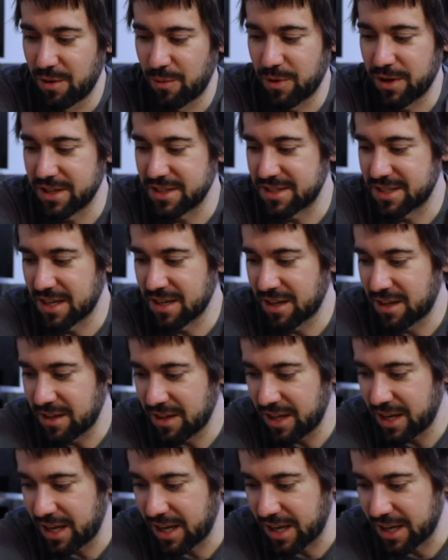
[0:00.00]
when it's done
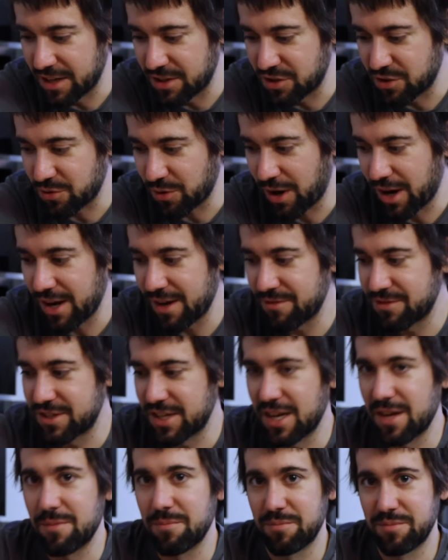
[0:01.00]
cleaning, it drives
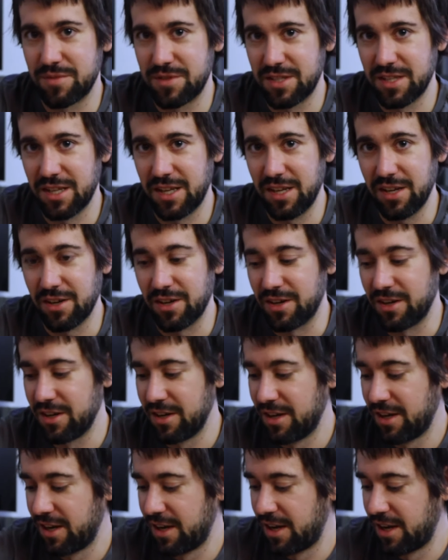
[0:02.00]
up to here,